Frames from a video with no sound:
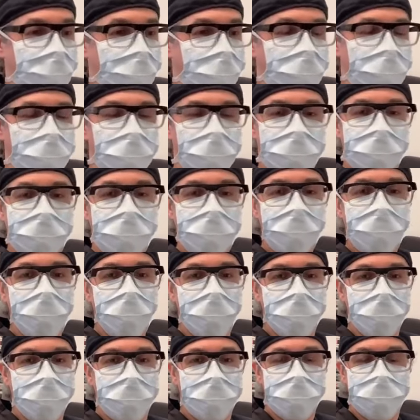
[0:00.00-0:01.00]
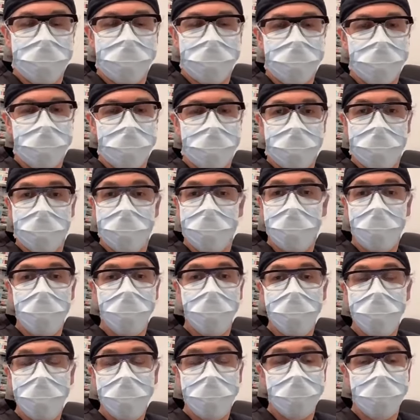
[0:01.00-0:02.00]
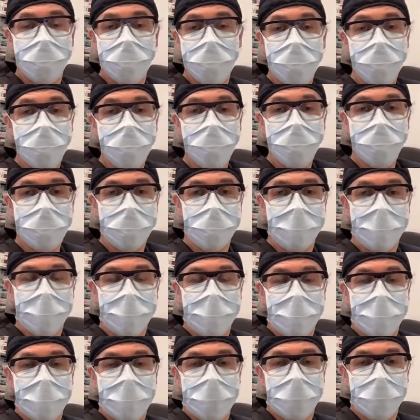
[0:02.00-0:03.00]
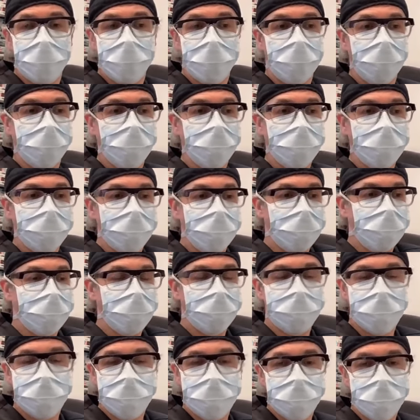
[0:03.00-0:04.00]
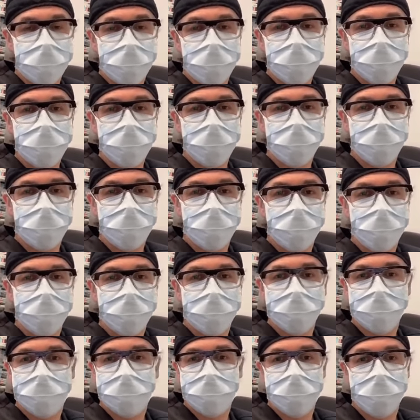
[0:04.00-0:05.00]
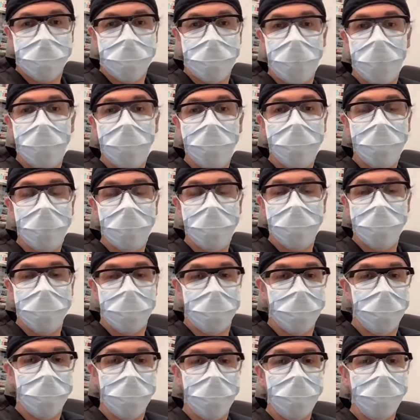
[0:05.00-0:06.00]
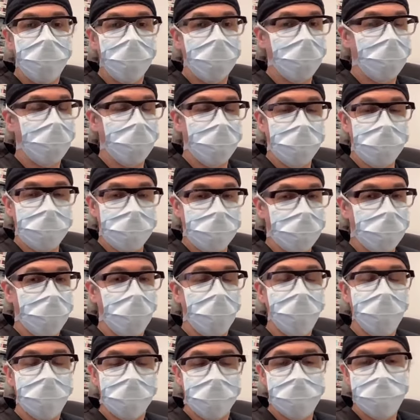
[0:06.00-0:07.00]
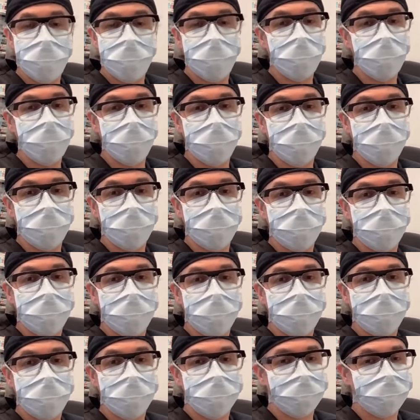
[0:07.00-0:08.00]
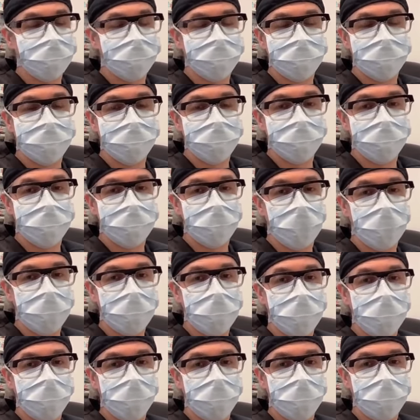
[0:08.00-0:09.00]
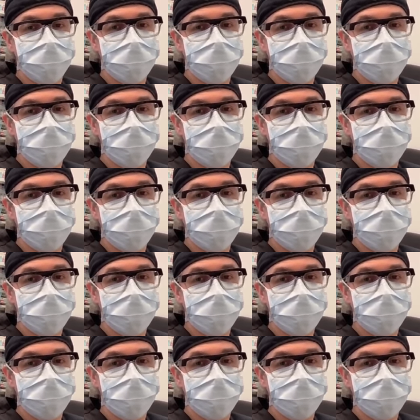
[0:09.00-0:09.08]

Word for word: cloth, uh, whatever you can use, um, just to cover up your breathing, potential coughing and sneezing. That's simple.